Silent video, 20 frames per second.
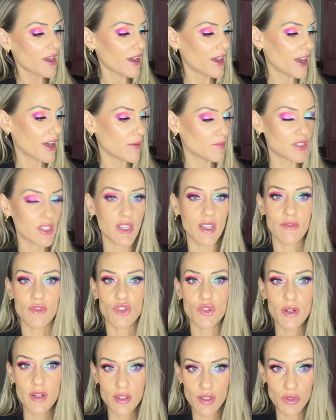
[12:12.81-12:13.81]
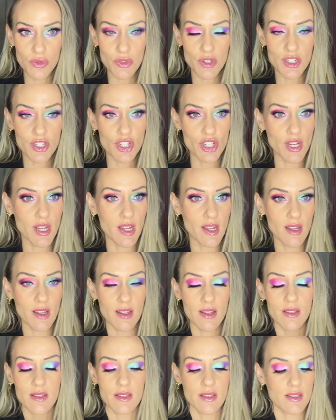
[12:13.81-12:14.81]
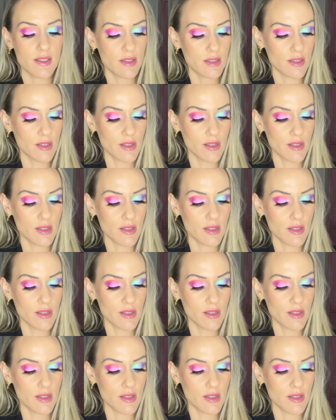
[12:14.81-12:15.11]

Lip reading: to give drugstore a chance.